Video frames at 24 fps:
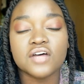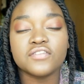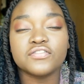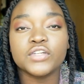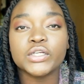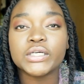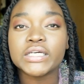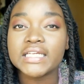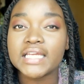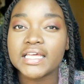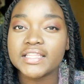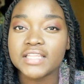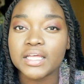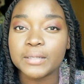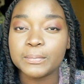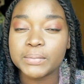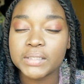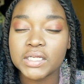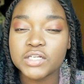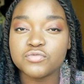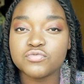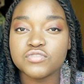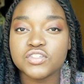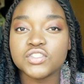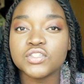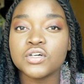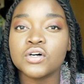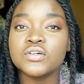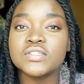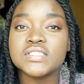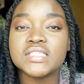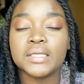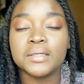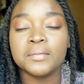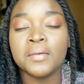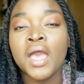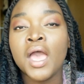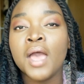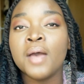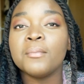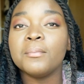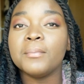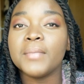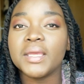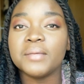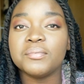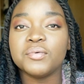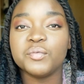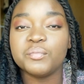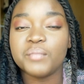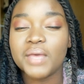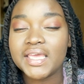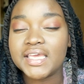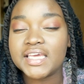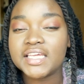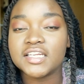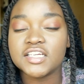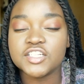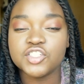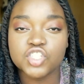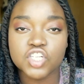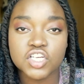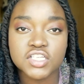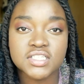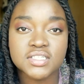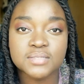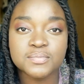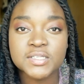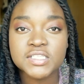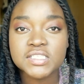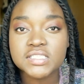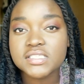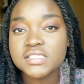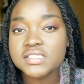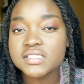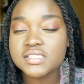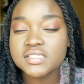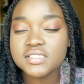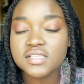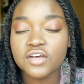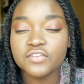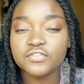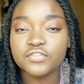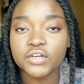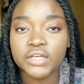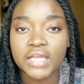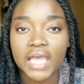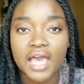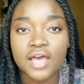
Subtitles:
looking at their blood results, and maybe making adjustments and stuff on